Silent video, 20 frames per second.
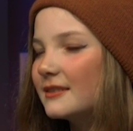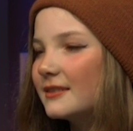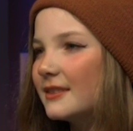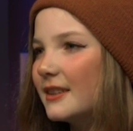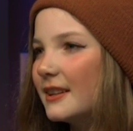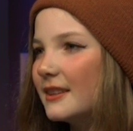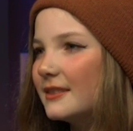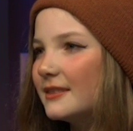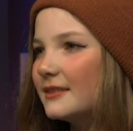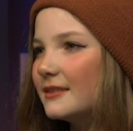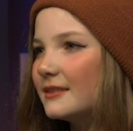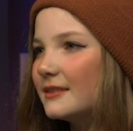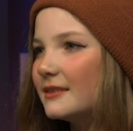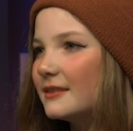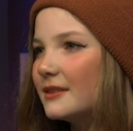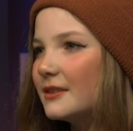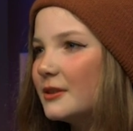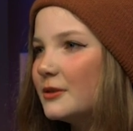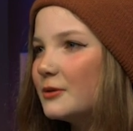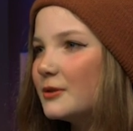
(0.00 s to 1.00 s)
then
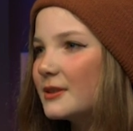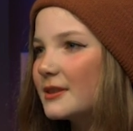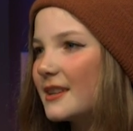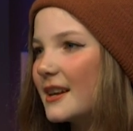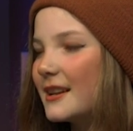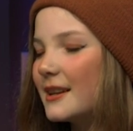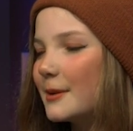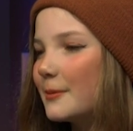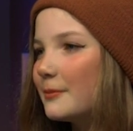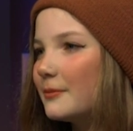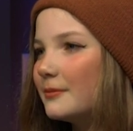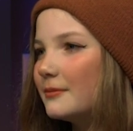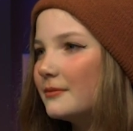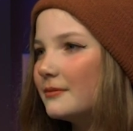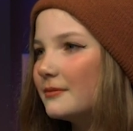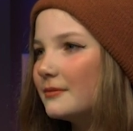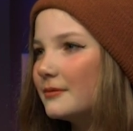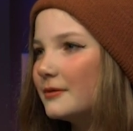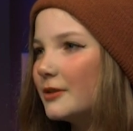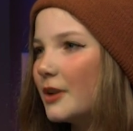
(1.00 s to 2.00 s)
you just end up
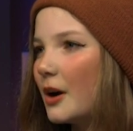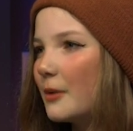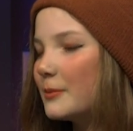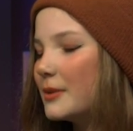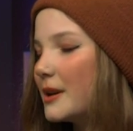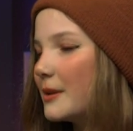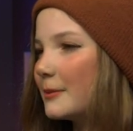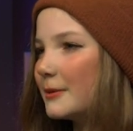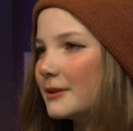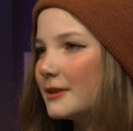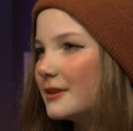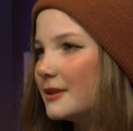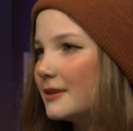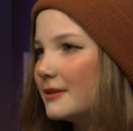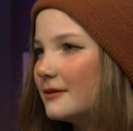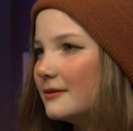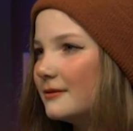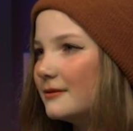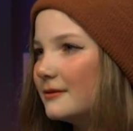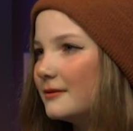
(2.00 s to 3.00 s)
not being able
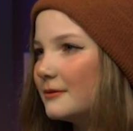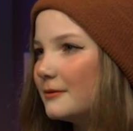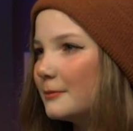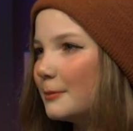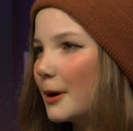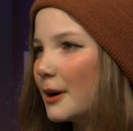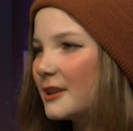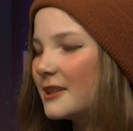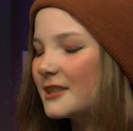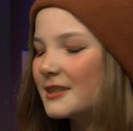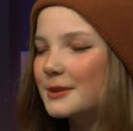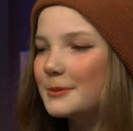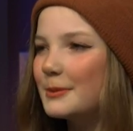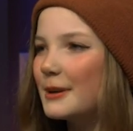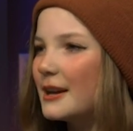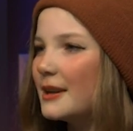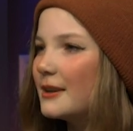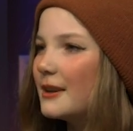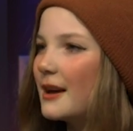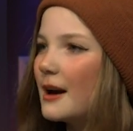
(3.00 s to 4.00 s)
to
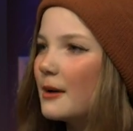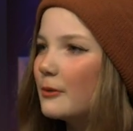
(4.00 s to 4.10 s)
participate